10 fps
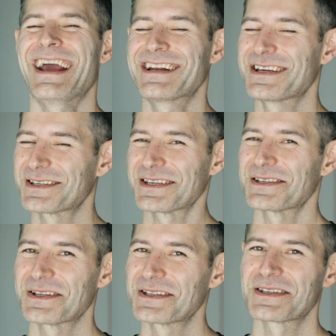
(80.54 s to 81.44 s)
Any
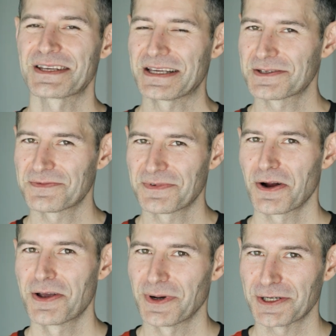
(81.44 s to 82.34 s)
assistance is
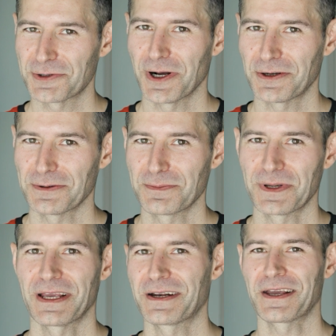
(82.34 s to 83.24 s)
very much welcome
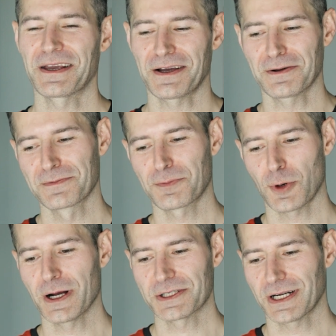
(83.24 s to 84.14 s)
in a
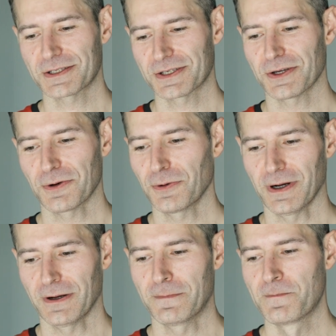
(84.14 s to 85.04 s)
project
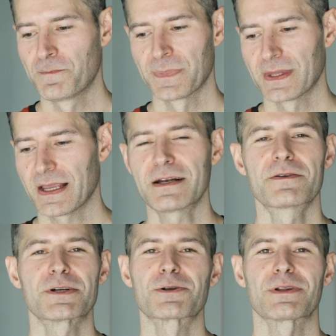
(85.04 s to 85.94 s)
so
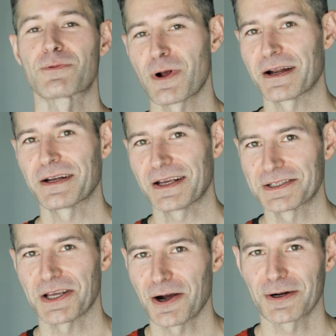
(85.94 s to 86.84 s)
individually run
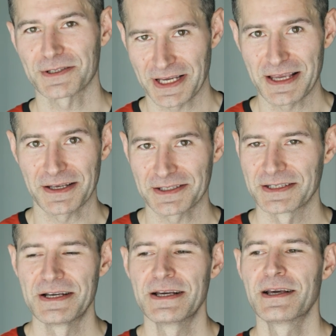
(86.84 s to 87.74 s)
as ours is.
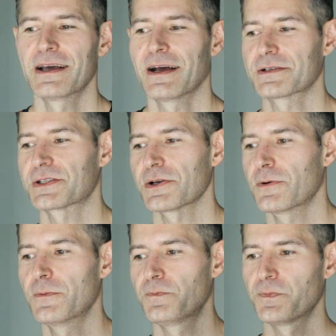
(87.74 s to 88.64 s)

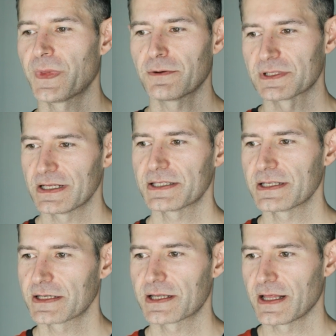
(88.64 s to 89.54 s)
So I was
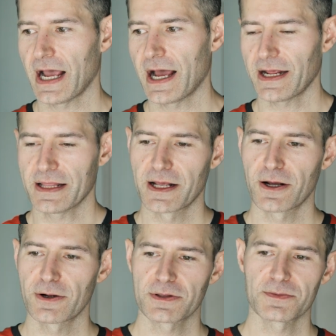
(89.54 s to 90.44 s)
listening to that, and then
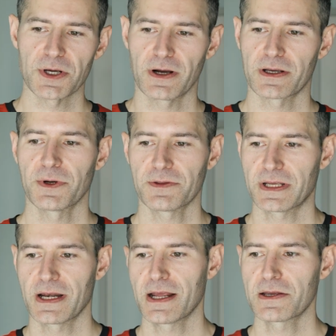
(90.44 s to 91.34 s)
I heard them talk about the
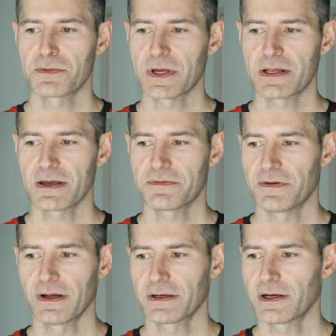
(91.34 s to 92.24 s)
Canadian Media
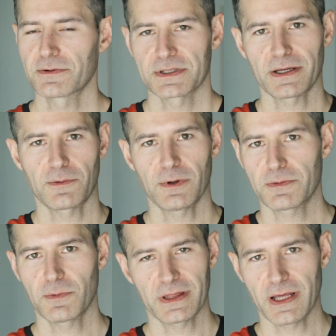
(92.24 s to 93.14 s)
Fund, and I was like,
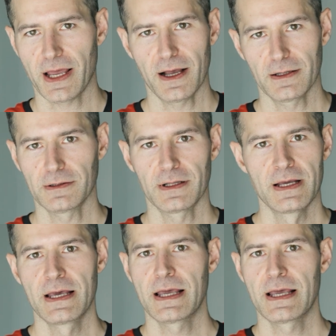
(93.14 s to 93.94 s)
what the hell